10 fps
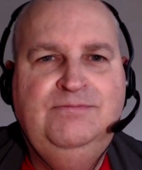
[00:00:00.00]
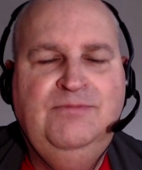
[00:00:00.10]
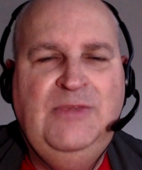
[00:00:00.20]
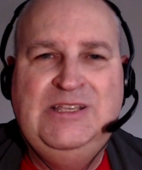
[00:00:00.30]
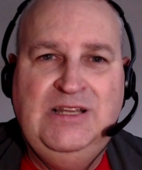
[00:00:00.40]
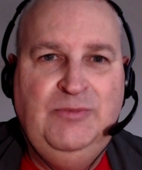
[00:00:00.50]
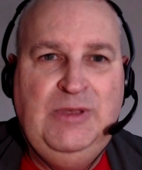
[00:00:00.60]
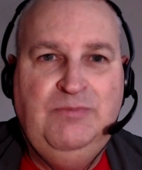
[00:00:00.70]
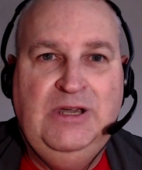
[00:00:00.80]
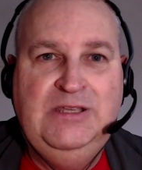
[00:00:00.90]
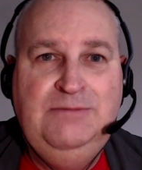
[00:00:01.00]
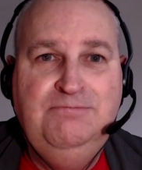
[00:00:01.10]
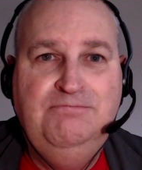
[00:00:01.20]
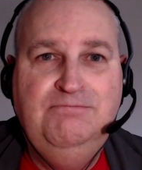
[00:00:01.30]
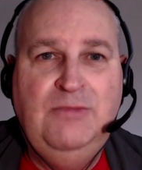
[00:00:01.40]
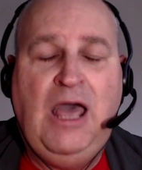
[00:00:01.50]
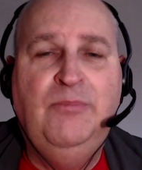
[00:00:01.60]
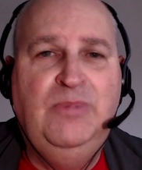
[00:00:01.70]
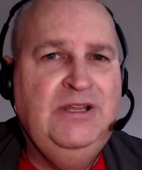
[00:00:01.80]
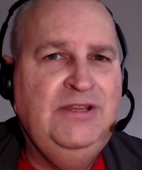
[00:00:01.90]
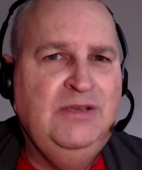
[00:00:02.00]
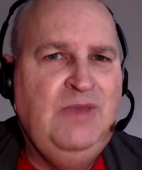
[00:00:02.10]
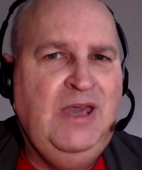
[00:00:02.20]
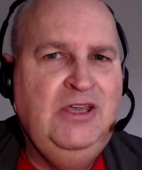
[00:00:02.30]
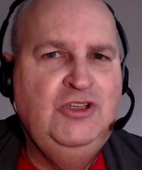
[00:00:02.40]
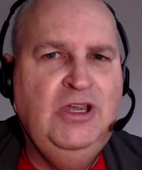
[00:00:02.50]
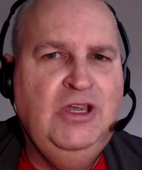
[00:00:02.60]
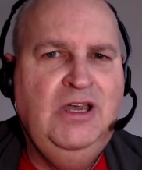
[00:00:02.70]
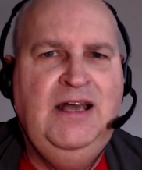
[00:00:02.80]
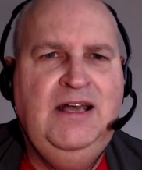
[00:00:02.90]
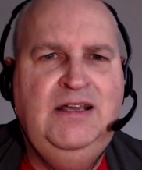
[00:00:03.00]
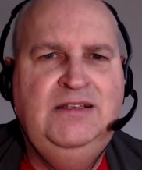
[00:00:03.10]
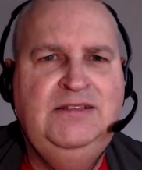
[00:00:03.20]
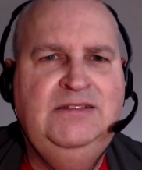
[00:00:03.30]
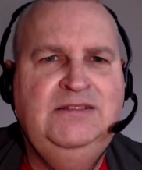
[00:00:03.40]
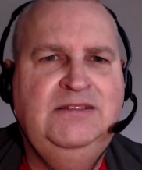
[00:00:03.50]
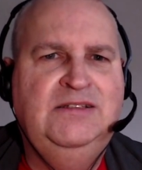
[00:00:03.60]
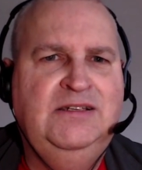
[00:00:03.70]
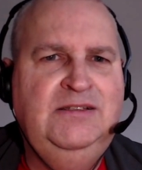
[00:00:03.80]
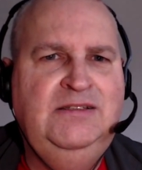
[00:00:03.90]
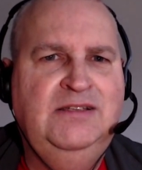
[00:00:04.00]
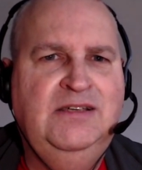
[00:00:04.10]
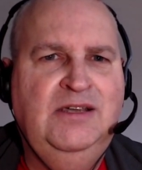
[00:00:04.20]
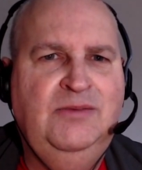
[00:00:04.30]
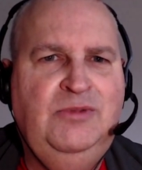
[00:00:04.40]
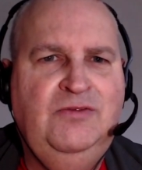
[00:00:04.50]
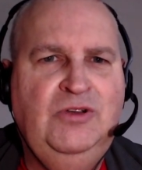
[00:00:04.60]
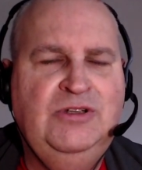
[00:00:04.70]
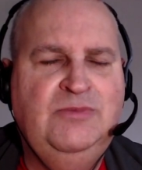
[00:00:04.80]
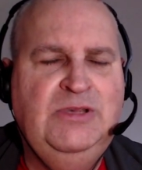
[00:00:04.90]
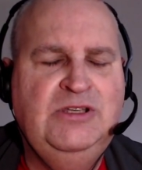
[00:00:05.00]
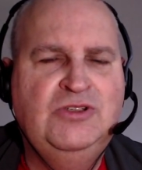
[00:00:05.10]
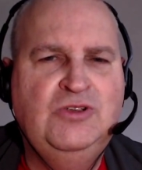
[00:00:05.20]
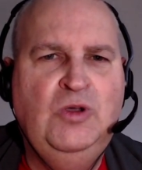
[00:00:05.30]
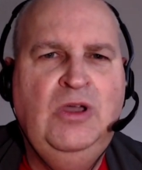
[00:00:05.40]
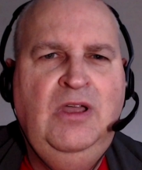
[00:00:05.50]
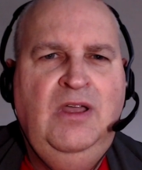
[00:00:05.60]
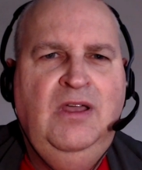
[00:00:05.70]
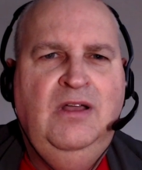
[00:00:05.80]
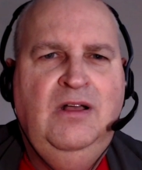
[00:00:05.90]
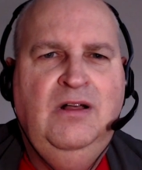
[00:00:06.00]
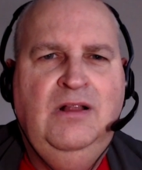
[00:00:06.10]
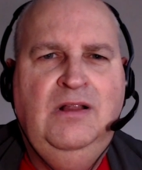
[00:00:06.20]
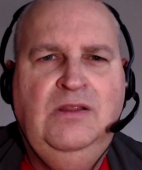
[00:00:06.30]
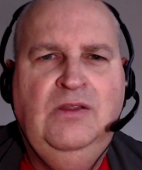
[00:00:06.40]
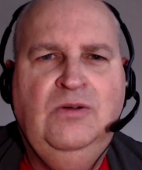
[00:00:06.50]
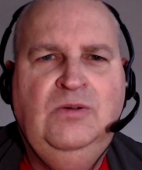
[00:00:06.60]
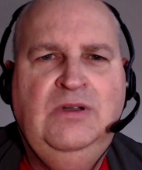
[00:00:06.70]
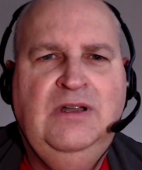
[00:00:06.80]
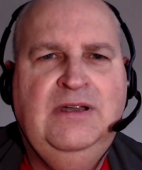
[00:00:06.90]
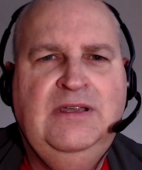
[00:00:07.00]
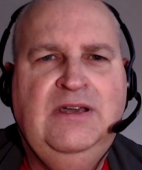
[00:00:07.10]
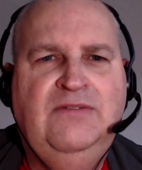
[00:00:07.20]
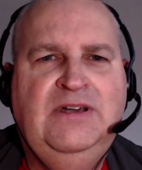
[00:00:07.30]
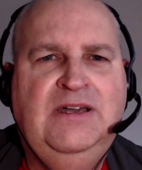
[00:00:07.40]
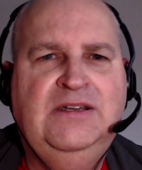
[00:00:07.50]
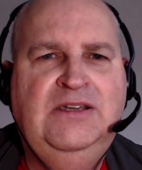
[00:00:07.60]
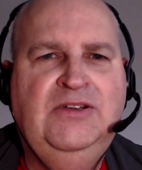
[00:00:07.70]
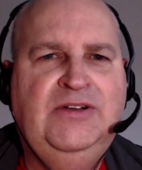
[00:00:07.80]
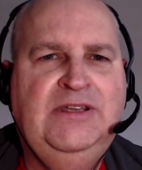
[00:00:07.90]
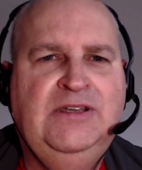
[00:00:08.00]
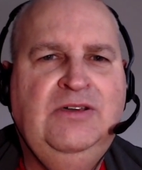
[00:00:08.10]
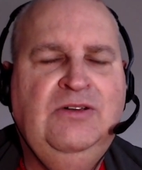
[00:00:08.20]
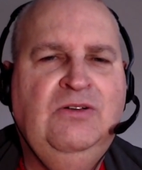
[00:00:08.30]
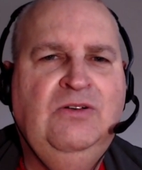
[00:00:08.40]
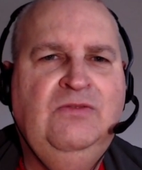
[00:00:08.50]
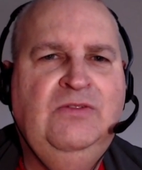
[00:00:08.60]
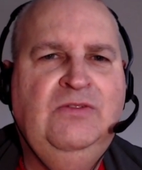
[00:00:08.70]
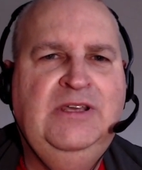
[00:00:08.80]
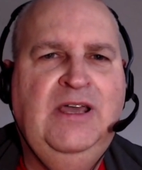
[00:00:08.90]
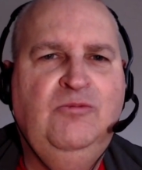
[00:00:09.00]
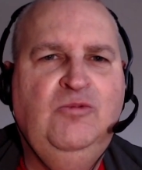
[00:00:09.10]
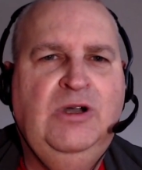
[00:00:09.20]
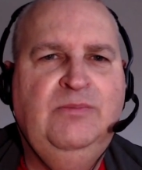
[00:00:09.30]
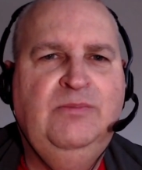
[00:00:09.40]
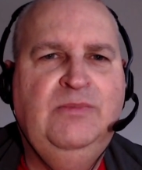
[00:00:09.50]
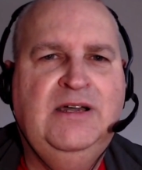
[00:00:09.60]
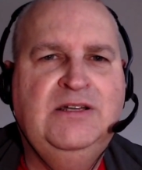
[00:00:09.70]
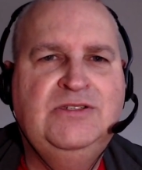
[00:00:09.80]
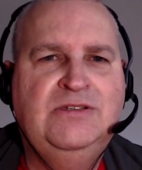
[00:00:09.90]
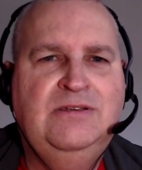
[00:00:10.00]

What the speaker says: It's a little bit buggy, but nothing major, and I think I prefer it to Big Sur, although I have a hankering over the M1 Max.